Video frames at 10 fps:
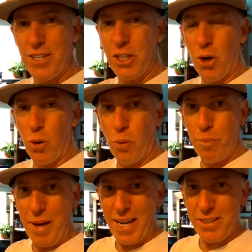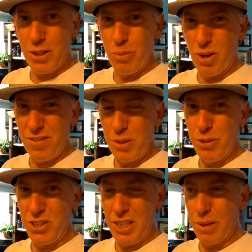to go back to the Murphy
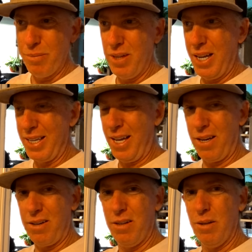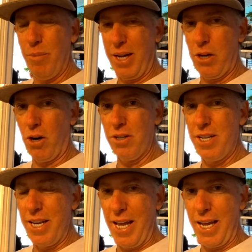Museum and get my car
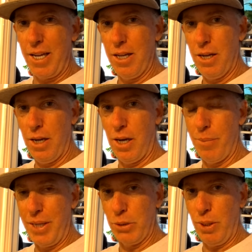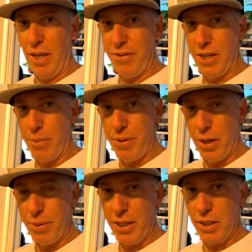today uh, because we left it up
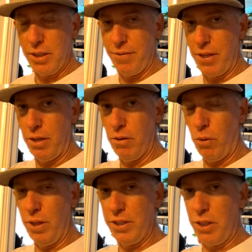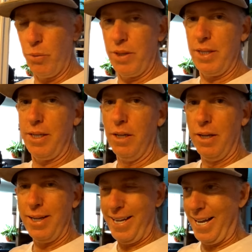there because of the whole incident with the
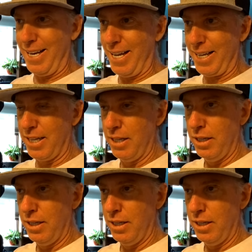Cadillac.